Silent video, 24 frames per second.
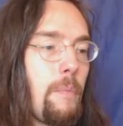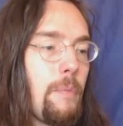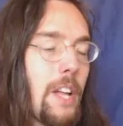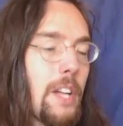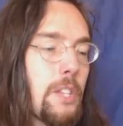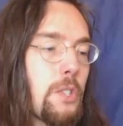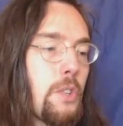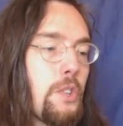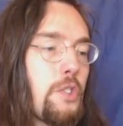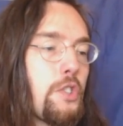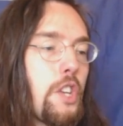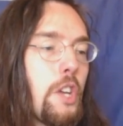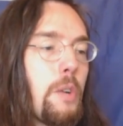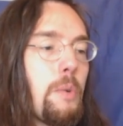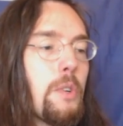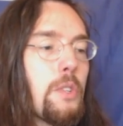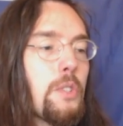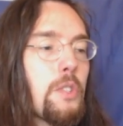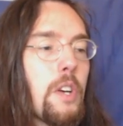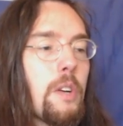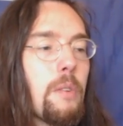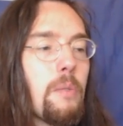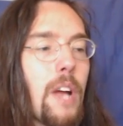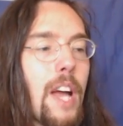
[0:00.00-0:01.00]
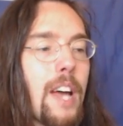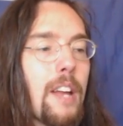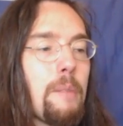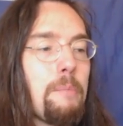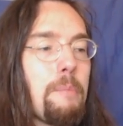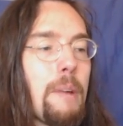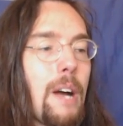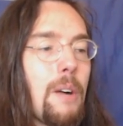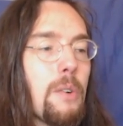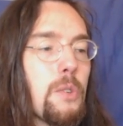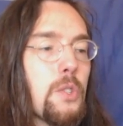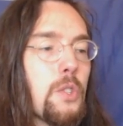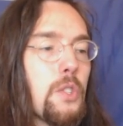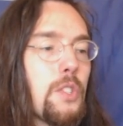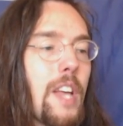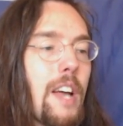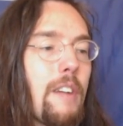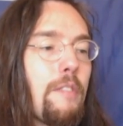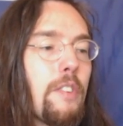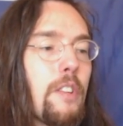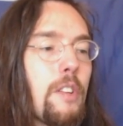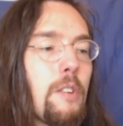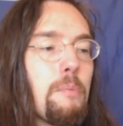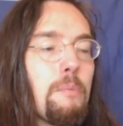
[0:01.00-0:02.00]
That's where she was at about
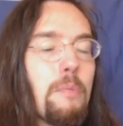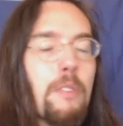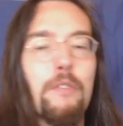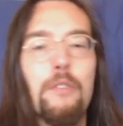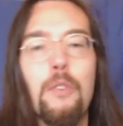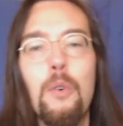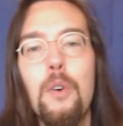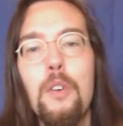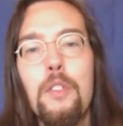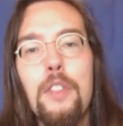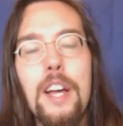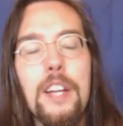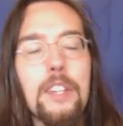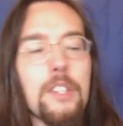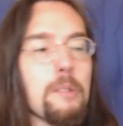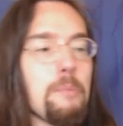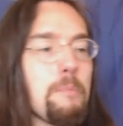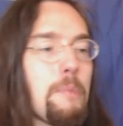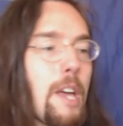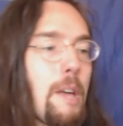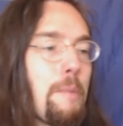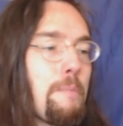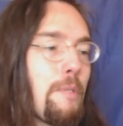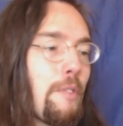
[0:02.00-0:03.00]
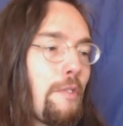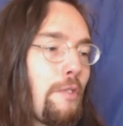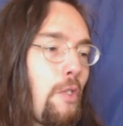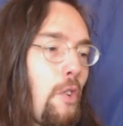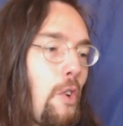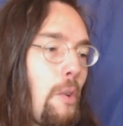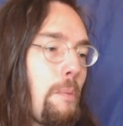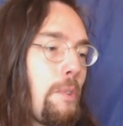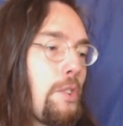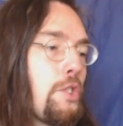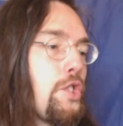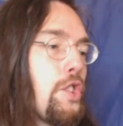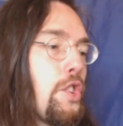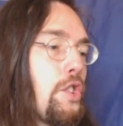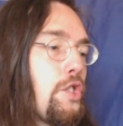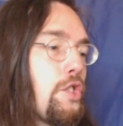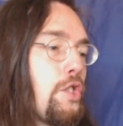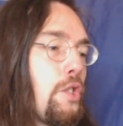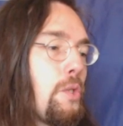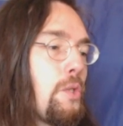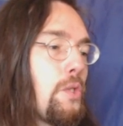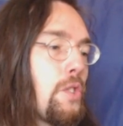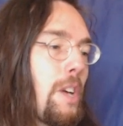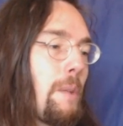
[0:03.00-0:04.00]
7 before that debate performance. She
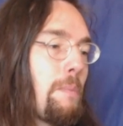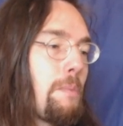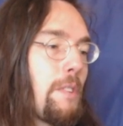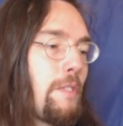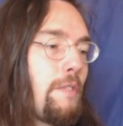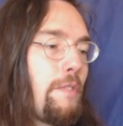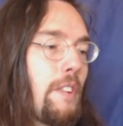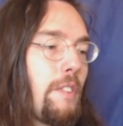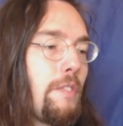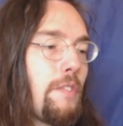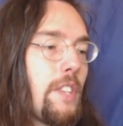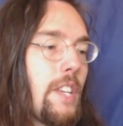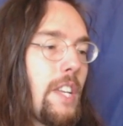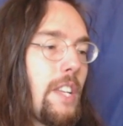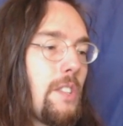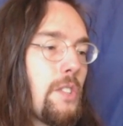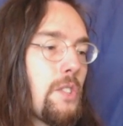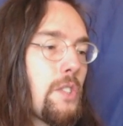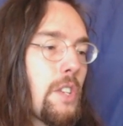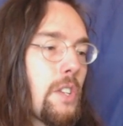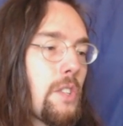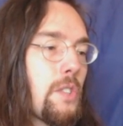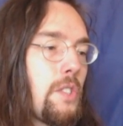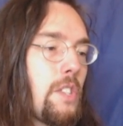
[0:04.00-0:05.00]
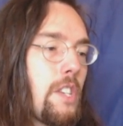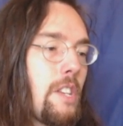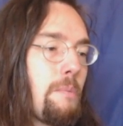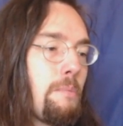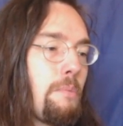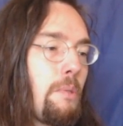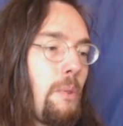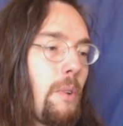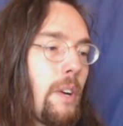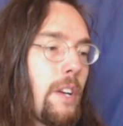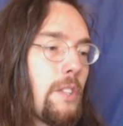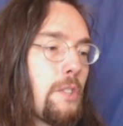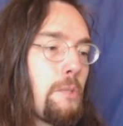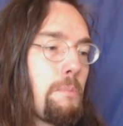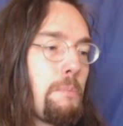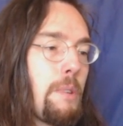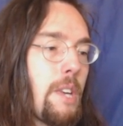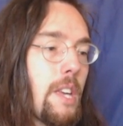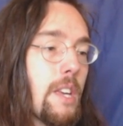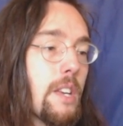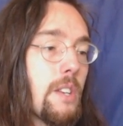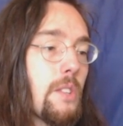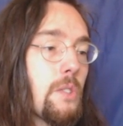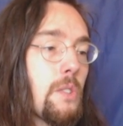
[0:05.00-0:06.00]
shoots up to 15, 16 points,
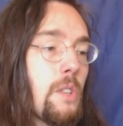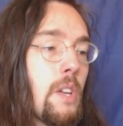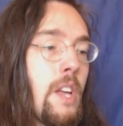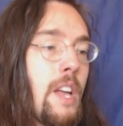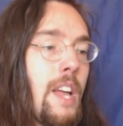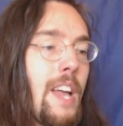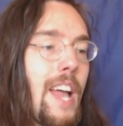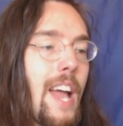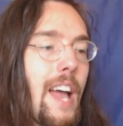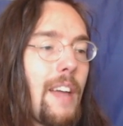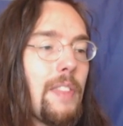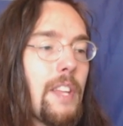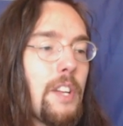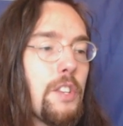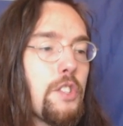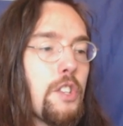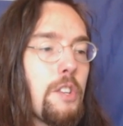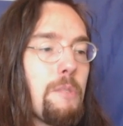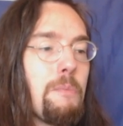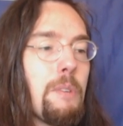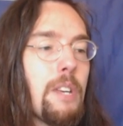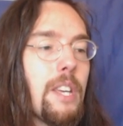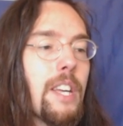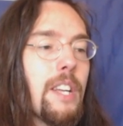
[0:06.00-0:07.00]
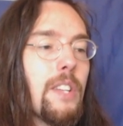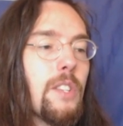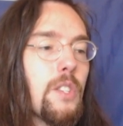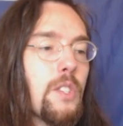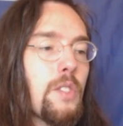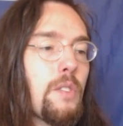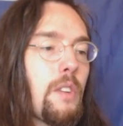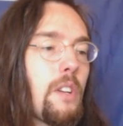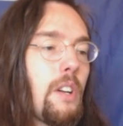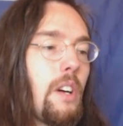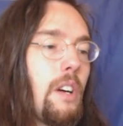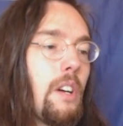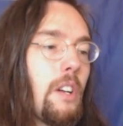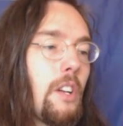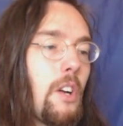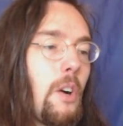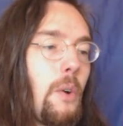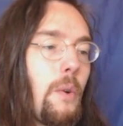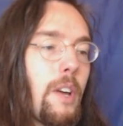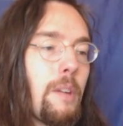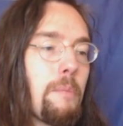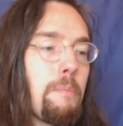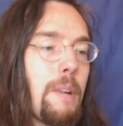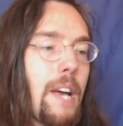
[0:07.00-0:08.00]
peaks, and then she begins
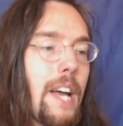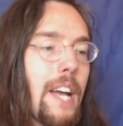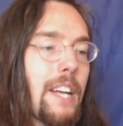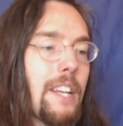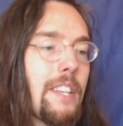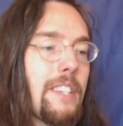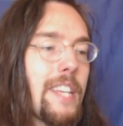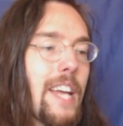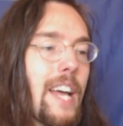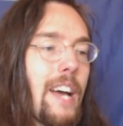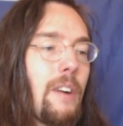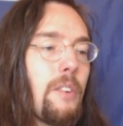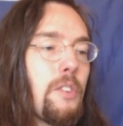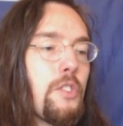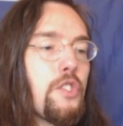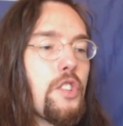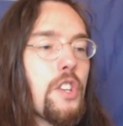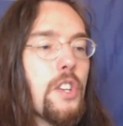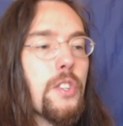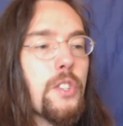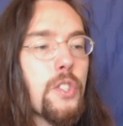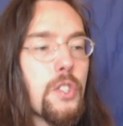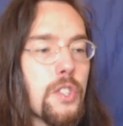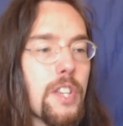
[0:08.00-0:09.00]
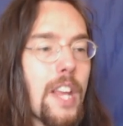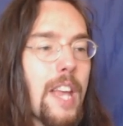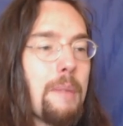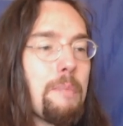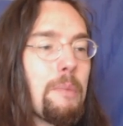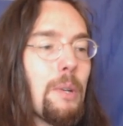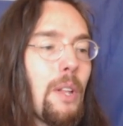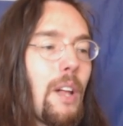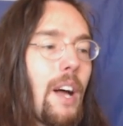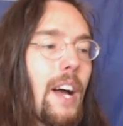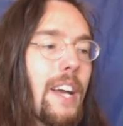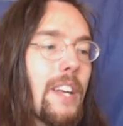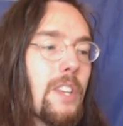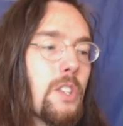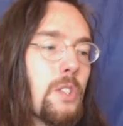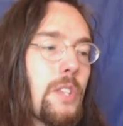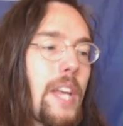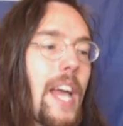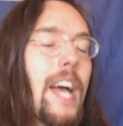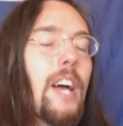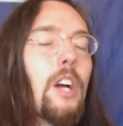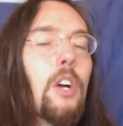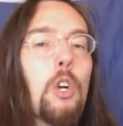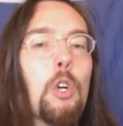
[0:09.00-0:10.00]
going back down. She's stabilized
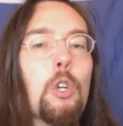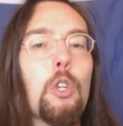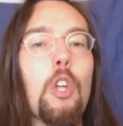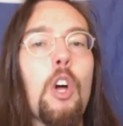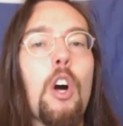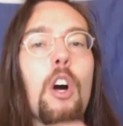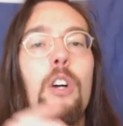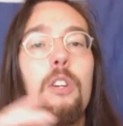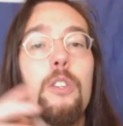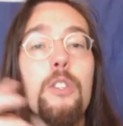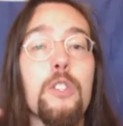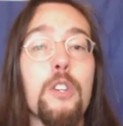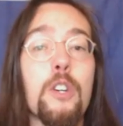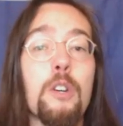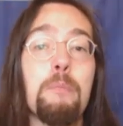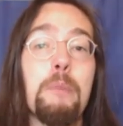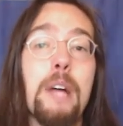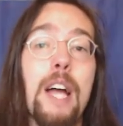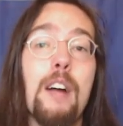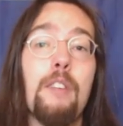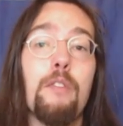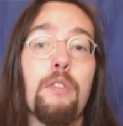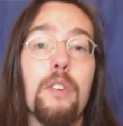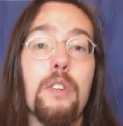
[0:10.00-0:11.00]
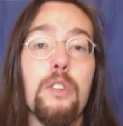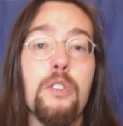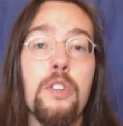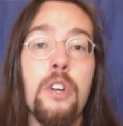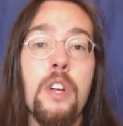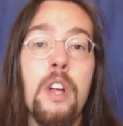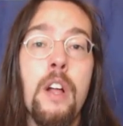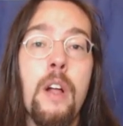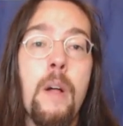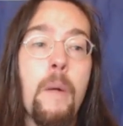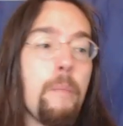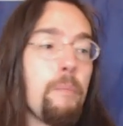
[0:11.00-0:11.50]
at her long-term average.